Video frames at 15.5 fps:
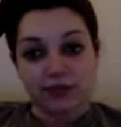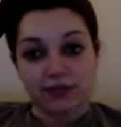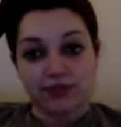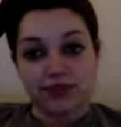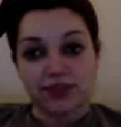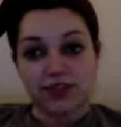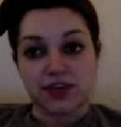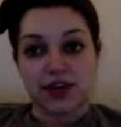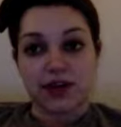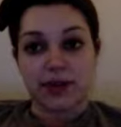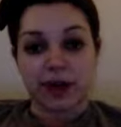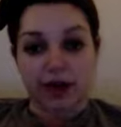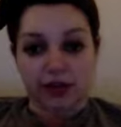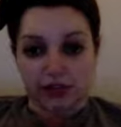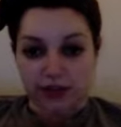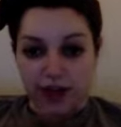sorry about all
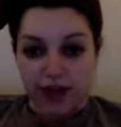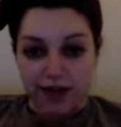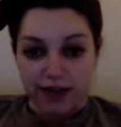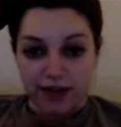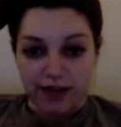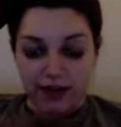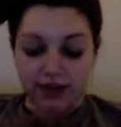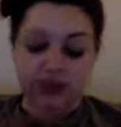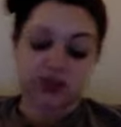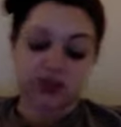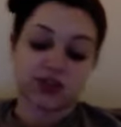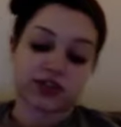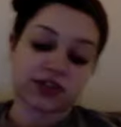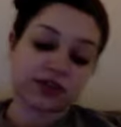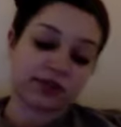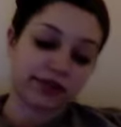the traffic. Like, there's
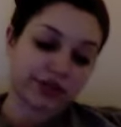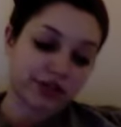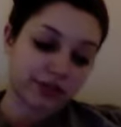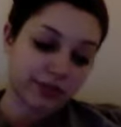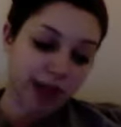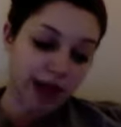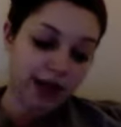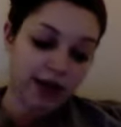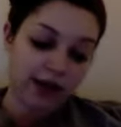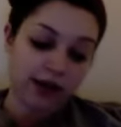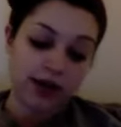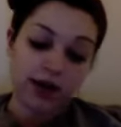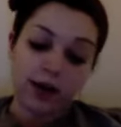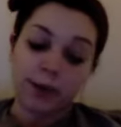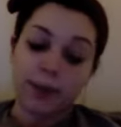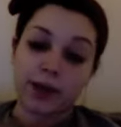nothing we can do about it.
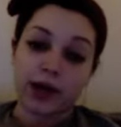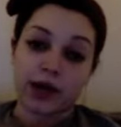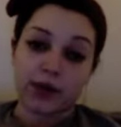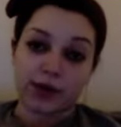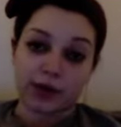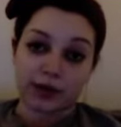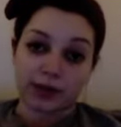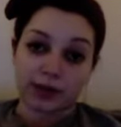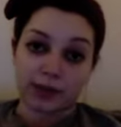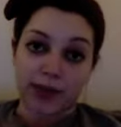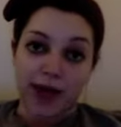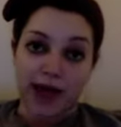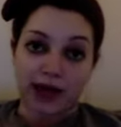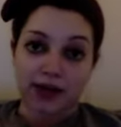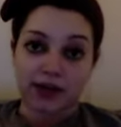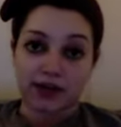But we're going to be
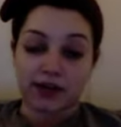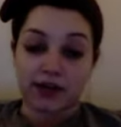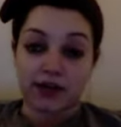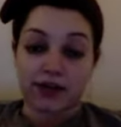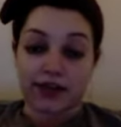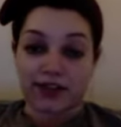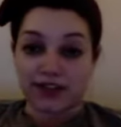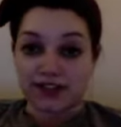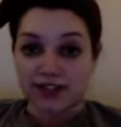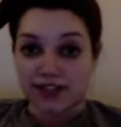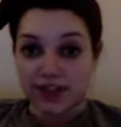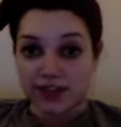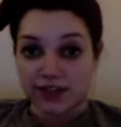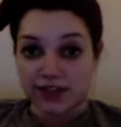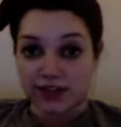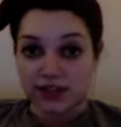back around
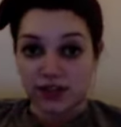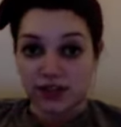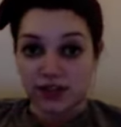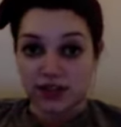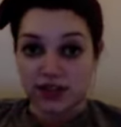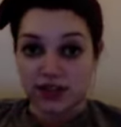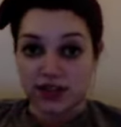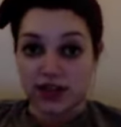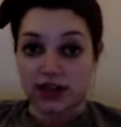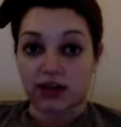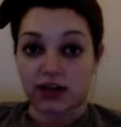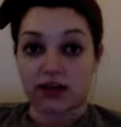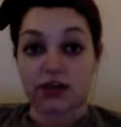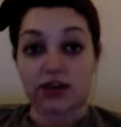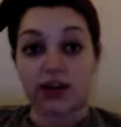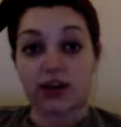7. So I was like,
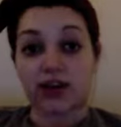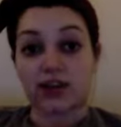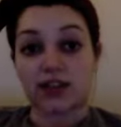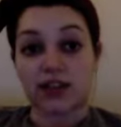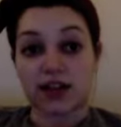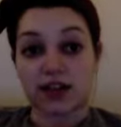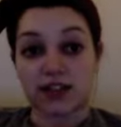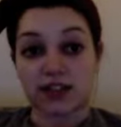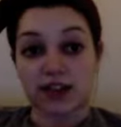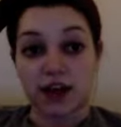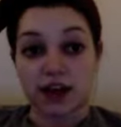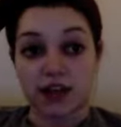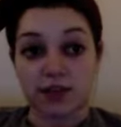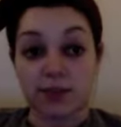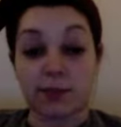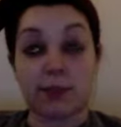okay, this kind of sucks.
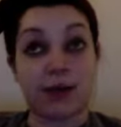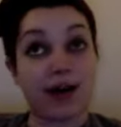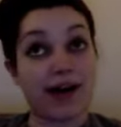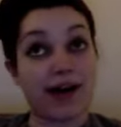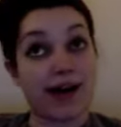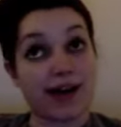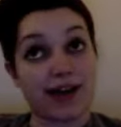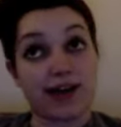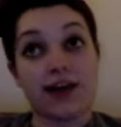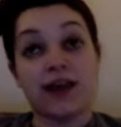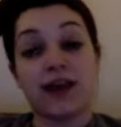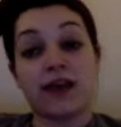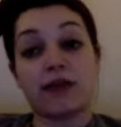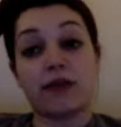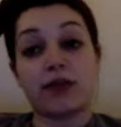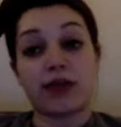But if
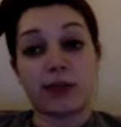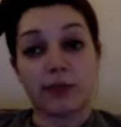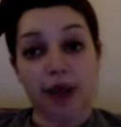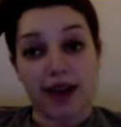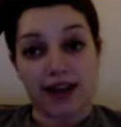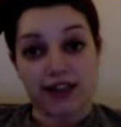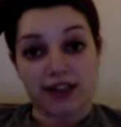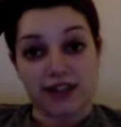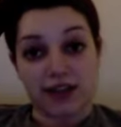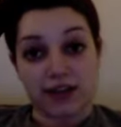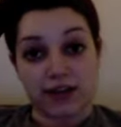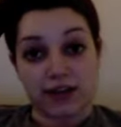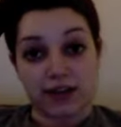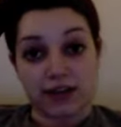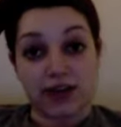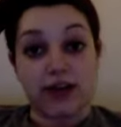we get back at
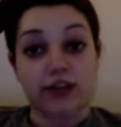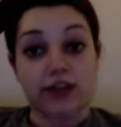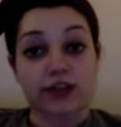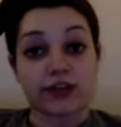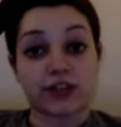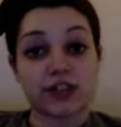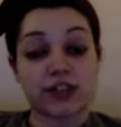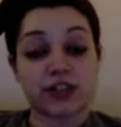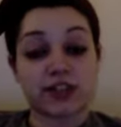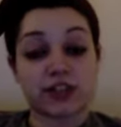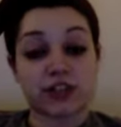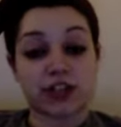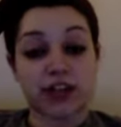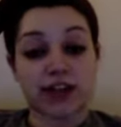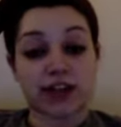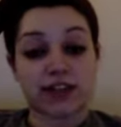7, there's still a
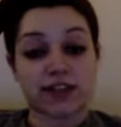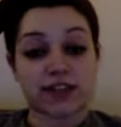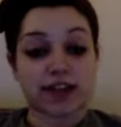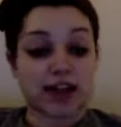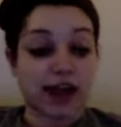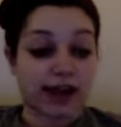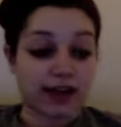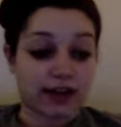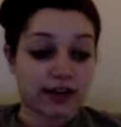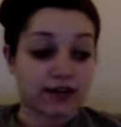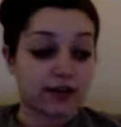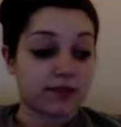chance that I could